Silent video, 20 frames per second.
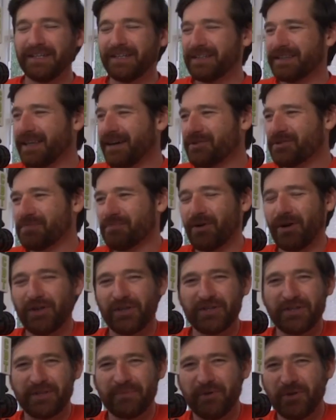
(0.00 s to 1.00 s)
That was
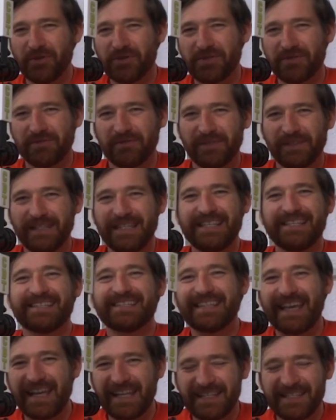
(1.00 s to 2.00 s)
probably the least
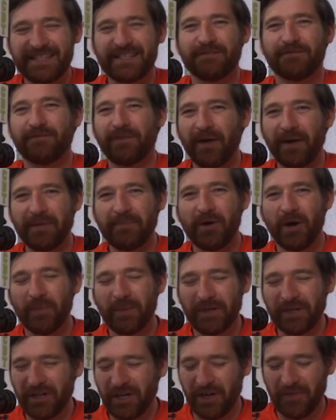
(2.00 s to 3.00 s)
tense and funny
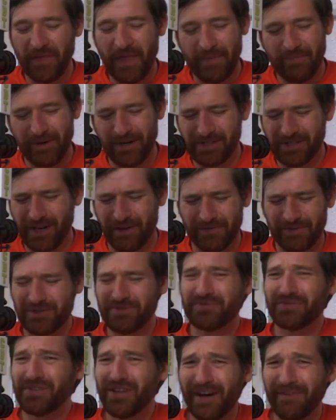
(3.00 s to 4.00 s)
moment of that press conference. It
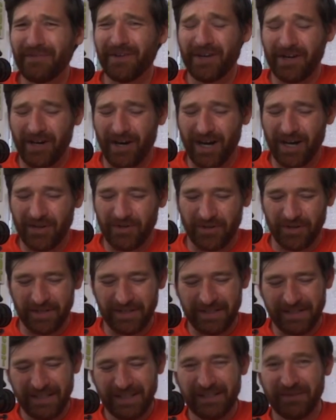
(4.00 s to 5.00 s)
was not very awkward.
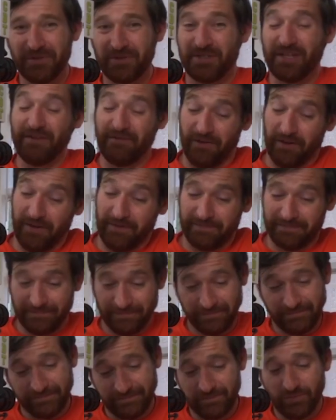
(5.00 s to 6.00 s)
It was different.
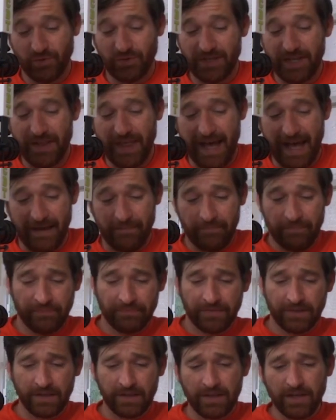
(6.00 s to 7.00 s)
We'll say that.
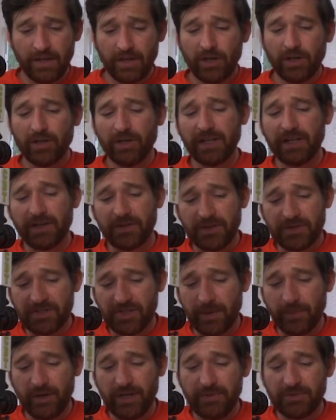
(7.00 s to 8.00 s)
Earlier in the
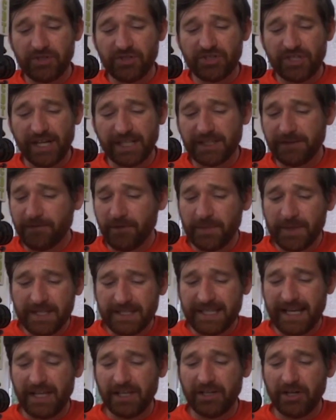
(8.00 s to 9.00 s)
summer, he was ejected from the
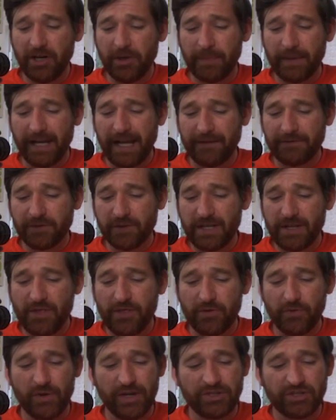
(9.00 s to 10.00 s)
Italian Open after he
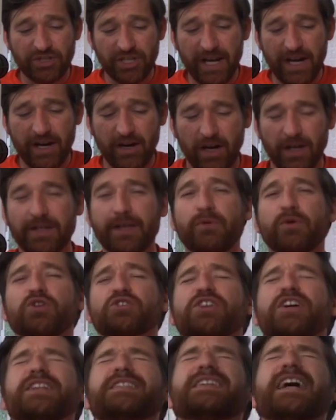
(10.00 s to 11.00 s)
threw a chair. It was
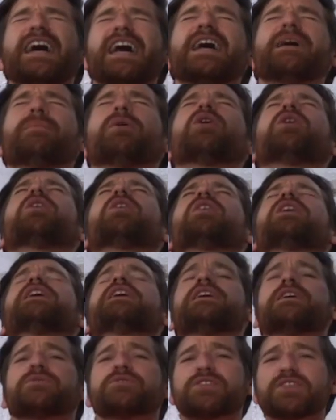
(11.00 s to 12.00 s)
a table!
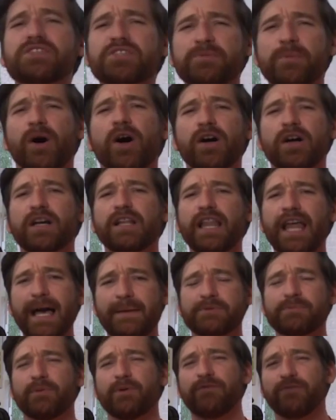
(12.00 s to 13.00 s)
It was a small,
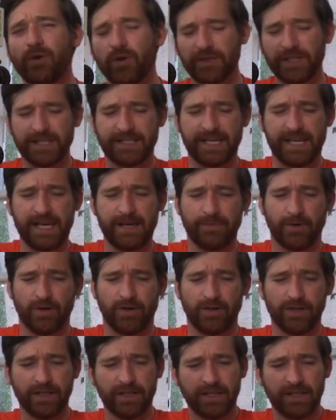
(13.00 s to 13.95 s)
collapsible, folding table.